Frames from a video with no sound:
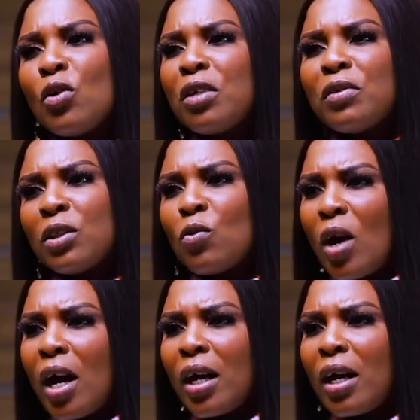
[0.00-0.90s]
the only
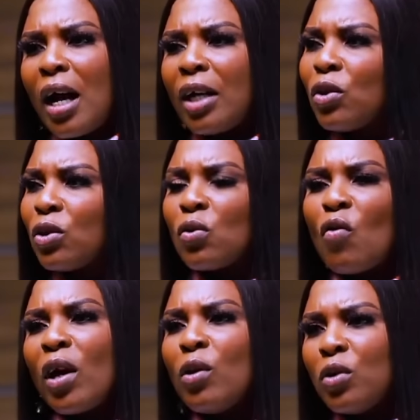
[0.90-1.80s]
reason why I just
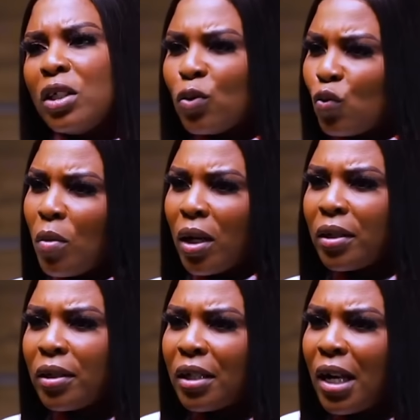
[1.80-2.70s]
overlooked this woman,